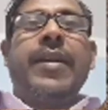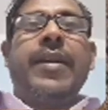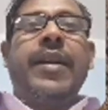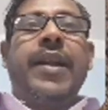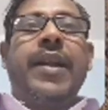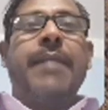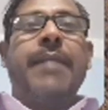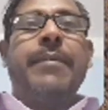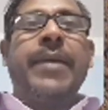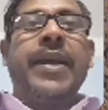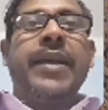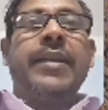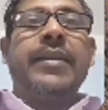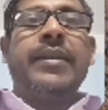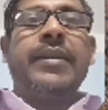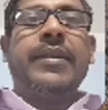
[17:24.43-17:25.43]

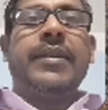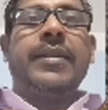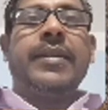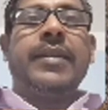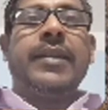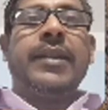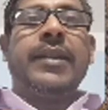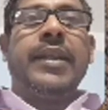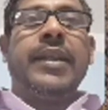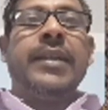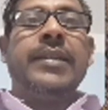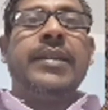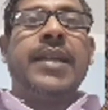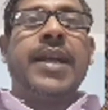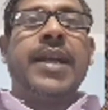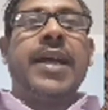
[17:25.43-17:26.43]
Kamet is
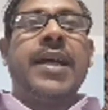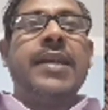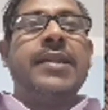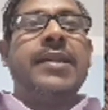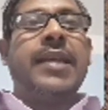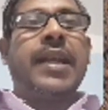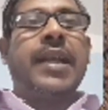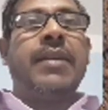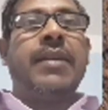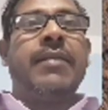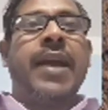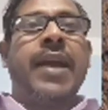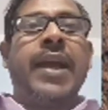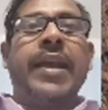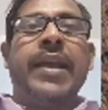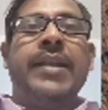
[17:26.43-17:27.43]
the second
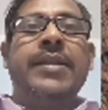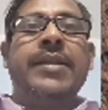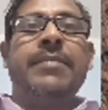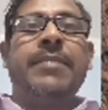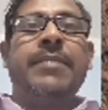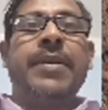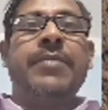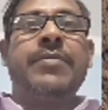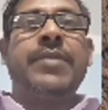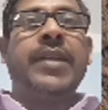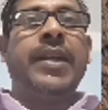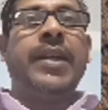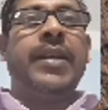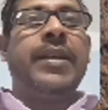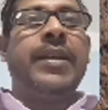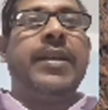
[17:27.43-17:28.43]
highest
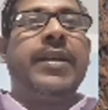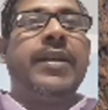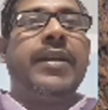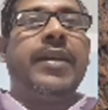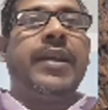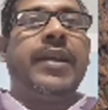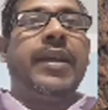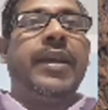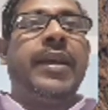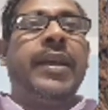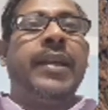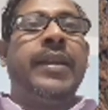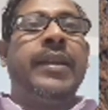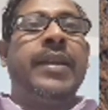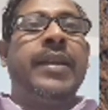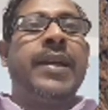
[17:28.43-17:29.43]
mountain
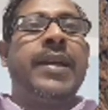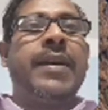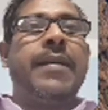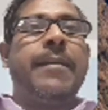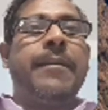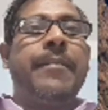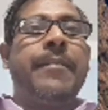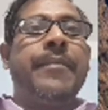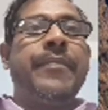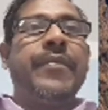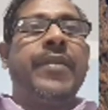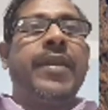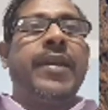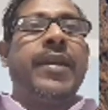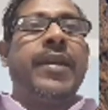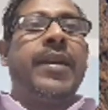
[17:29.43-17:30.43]
in the
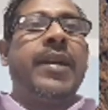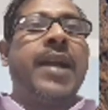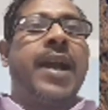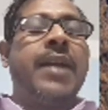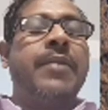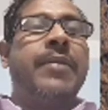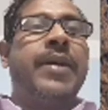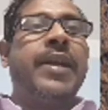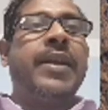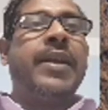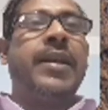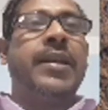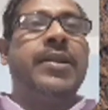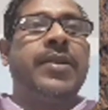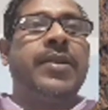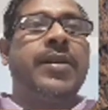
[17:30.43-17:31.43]
Garhwal
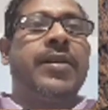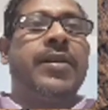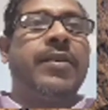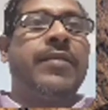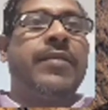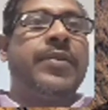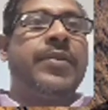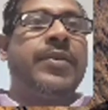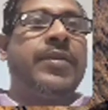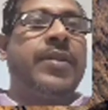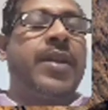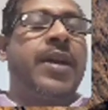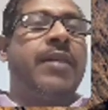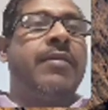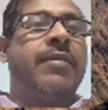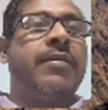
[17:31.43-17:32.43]
region of
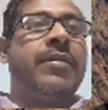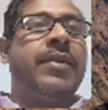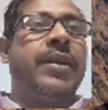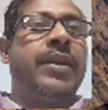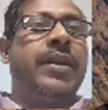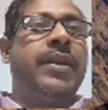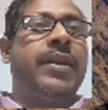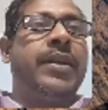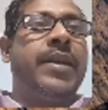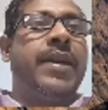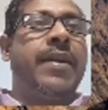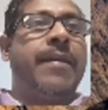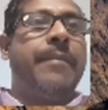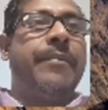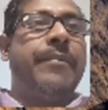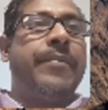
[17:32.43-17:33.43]
Uttarakhand,
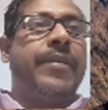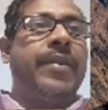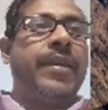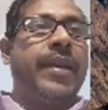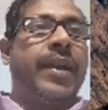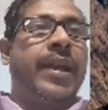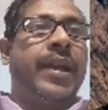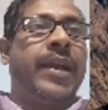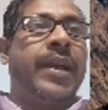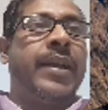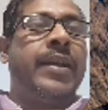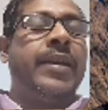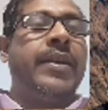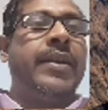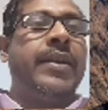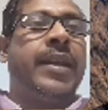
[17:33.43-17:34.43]
India,
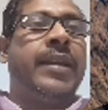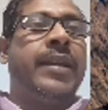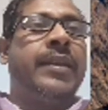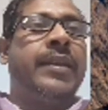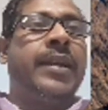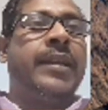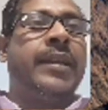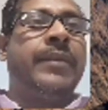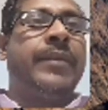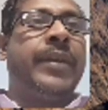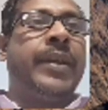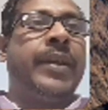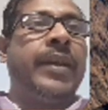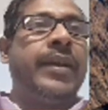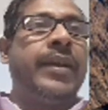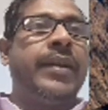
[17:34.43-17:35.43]
and Nanda Devi.